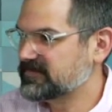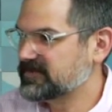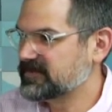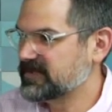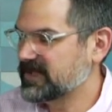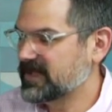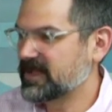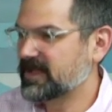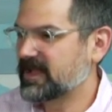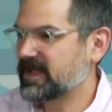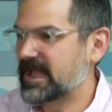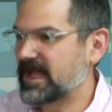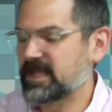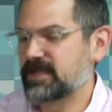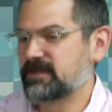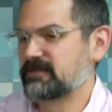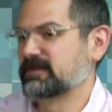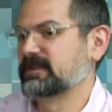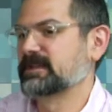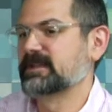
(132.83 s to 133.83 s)
yeah,
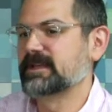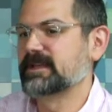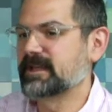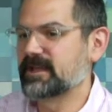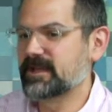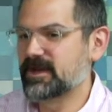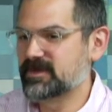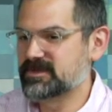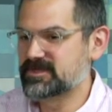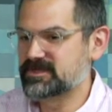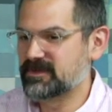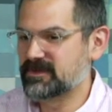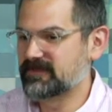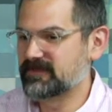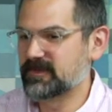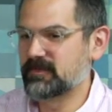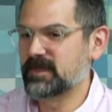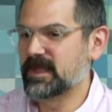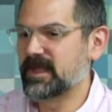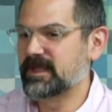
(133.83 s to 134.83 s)
accurately. I could always draw
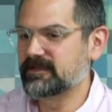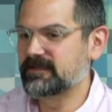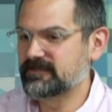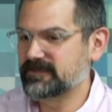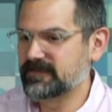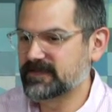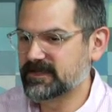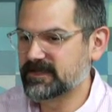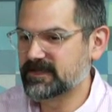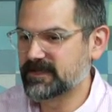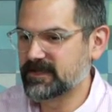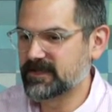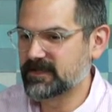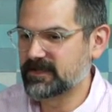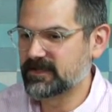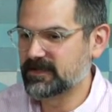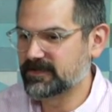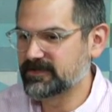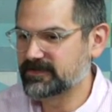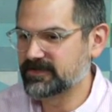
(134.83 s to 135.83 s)
from life, and
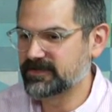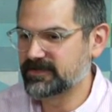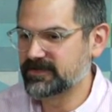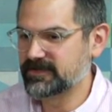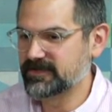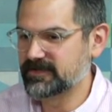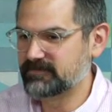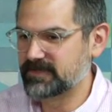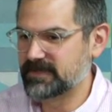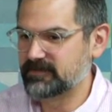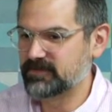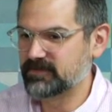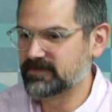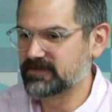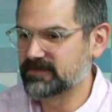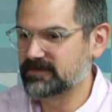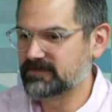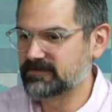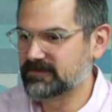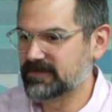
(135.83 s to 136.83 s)
it looked good, and
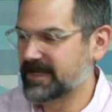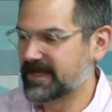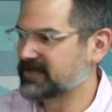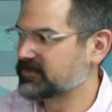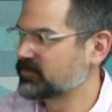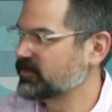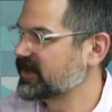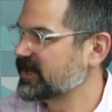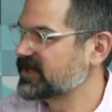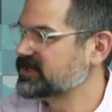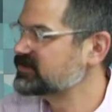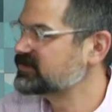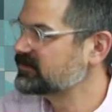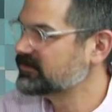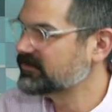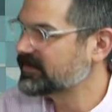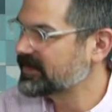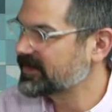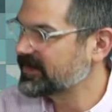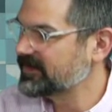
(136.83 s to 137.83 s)
people liked what I
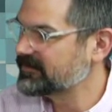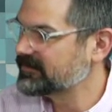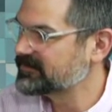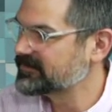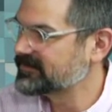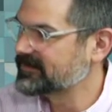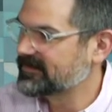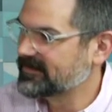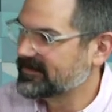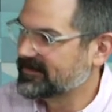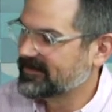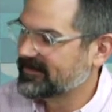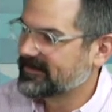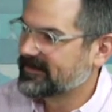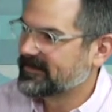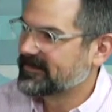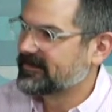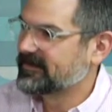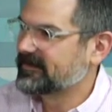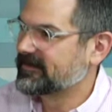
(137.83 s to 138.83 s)
drew, I guess.
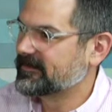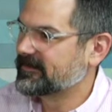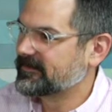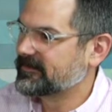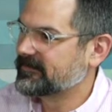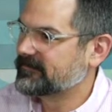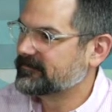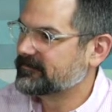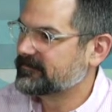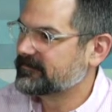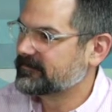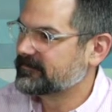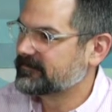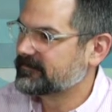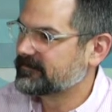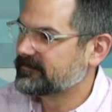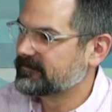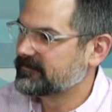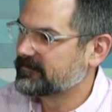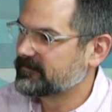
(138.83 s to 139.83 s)

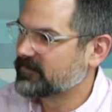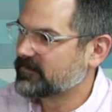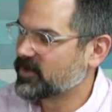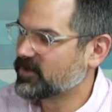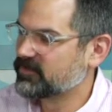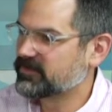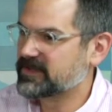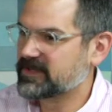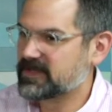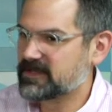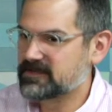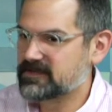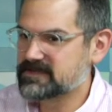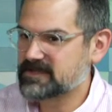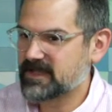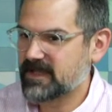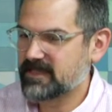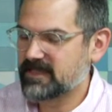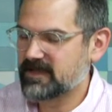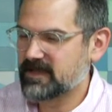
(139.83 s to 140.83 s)
Over the
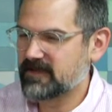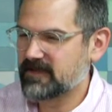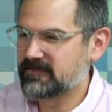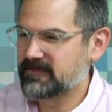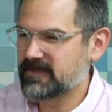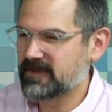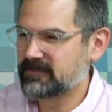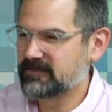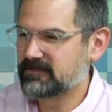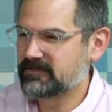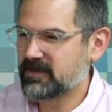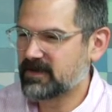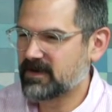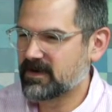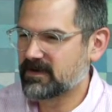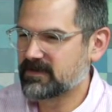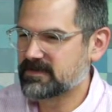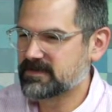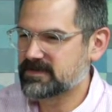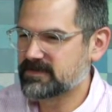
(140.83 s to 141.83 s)
years, I think I found
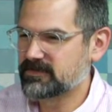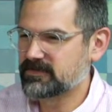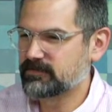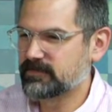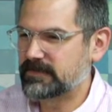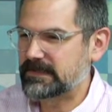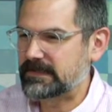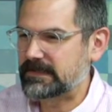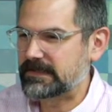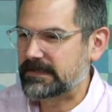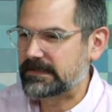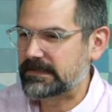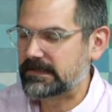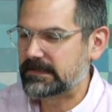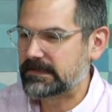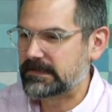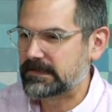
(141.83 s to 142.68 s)
art to be,